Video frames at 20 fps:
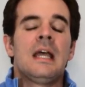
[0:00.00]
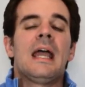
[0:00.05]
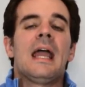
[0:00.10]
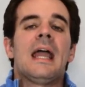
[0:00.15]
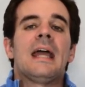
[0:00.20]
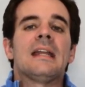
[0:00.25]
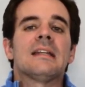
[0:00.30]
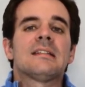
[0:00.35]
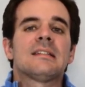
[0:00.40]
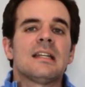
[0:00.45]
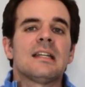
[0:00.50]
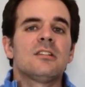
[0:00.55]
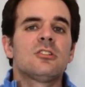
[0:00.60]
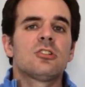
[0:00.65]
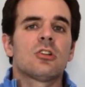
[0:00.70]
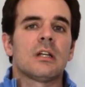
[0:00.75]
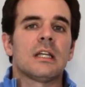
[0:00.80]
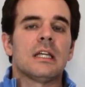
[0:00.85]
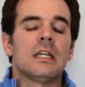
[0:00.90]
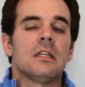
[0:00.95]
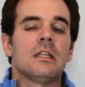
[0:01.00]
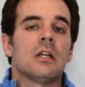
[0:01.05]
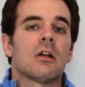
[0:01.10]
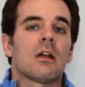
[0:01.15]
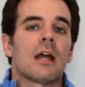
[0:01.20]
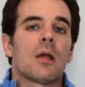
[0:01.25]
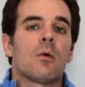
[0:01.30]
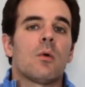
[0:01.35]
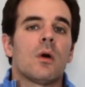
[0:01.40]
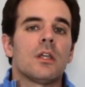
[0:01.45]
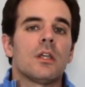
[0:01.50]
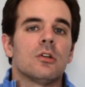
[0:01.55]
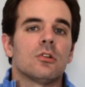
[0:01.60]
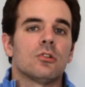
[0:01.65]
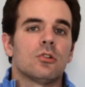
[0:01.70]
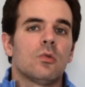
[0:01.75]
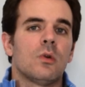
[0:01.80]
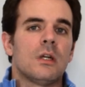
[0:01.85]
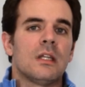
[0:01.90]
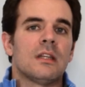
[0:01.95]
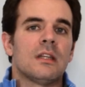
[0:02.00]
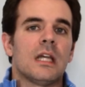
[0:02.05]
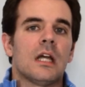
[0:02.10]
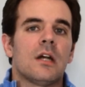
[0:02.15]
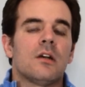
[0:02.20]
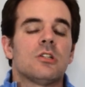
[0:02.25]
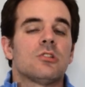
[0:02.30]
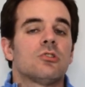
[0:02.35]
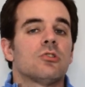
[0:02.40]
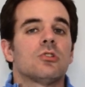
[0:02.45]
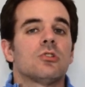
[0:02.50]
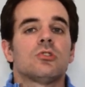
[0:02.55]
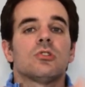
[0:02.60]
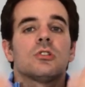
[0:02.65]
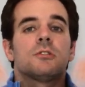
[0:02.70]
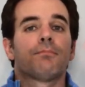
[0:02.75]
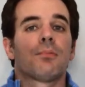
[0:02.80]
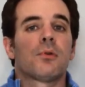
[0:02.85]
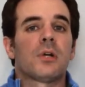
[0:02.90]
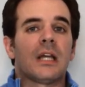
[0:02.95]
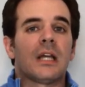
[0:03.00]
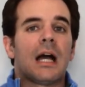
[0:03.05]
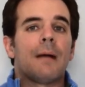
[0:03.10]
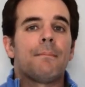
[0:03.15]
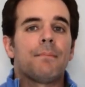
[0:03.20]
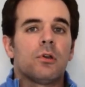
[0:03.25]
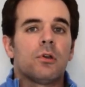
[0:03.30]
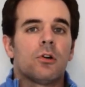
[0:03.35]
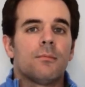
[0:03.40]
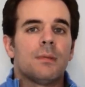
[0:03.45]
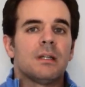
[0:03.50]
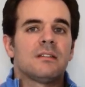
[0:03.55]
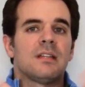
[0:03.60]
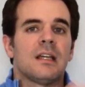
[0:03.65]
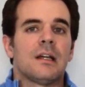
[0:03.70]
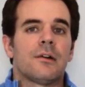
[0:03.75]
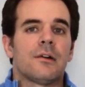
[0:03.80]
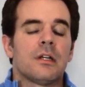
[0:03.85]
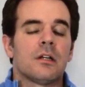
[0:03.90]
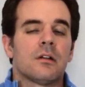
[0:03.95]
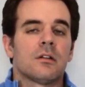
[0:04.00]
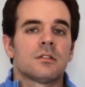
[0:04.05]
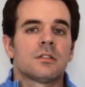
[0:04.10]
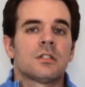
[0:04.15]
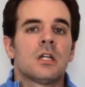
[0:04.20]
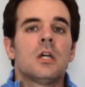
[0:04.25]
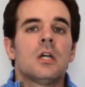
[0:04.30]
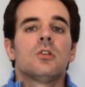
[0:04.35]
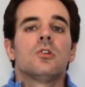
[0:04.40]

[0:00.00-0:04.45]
And essentially, you know, like what you're doing there is you're just putting up your materials,